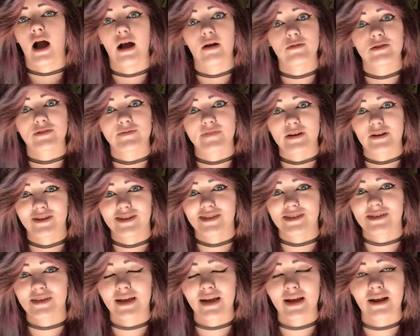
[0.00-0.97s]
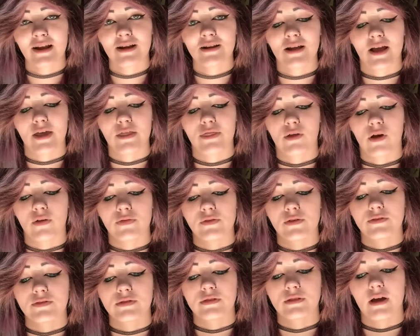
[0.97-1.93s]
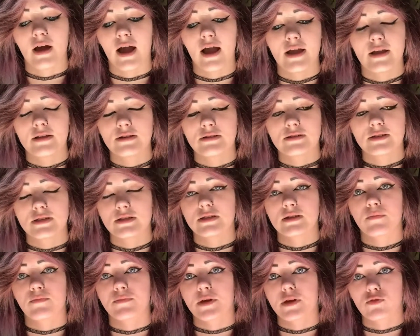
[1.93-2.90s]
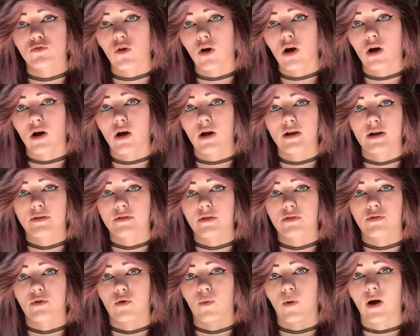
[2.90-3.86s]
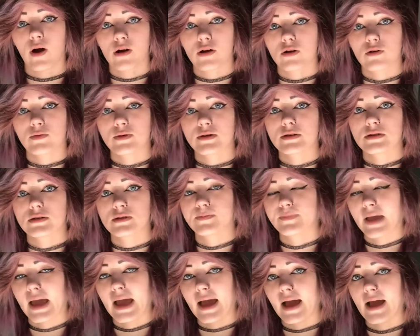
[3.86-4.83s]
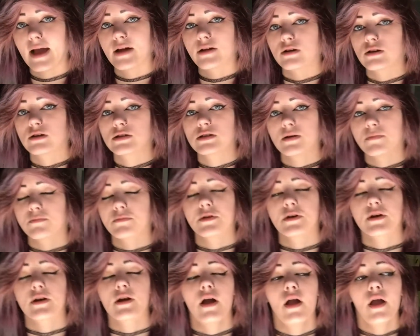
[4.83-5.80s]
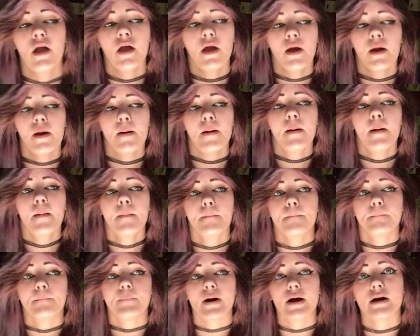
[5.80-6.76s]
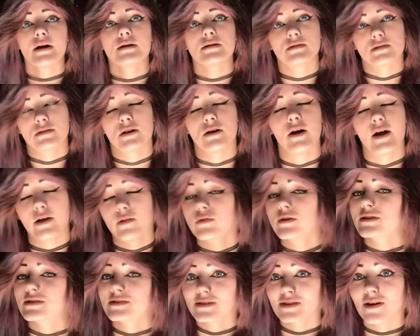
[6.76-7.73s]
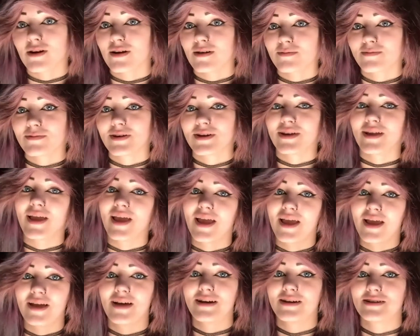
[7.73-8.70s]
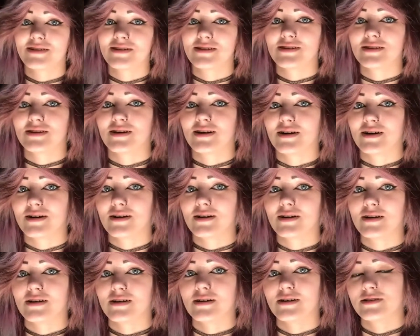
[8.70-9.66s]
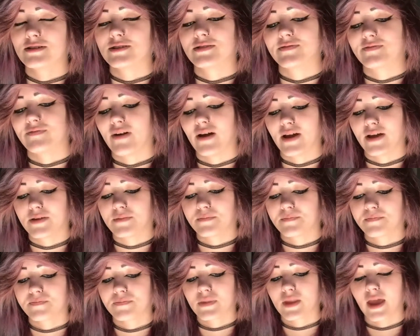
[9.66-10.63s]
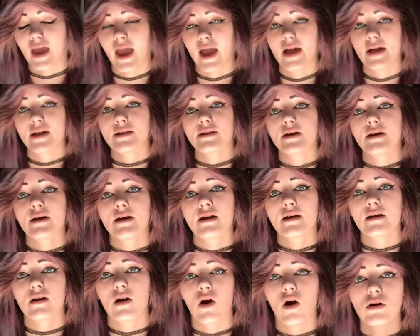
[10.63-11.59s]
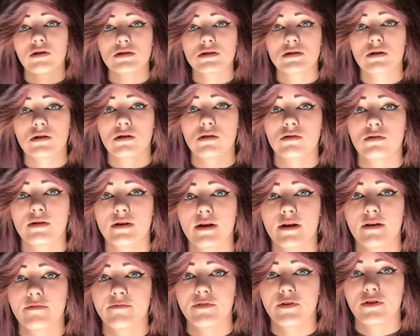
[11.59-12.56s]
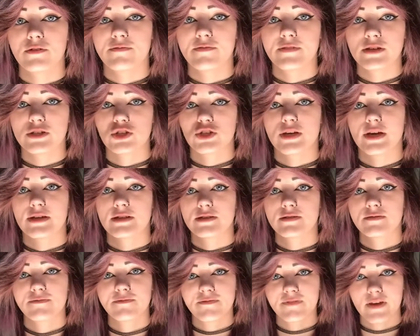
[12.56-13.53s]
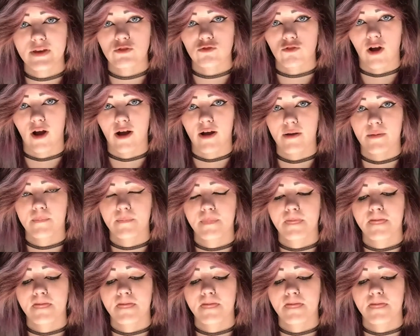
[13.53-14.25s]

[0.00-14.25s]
I was very scared. I thought that I did something wrong and that the water was bad or something. But so I looked it up, and it's fine. And also, if your fish gets fin rot,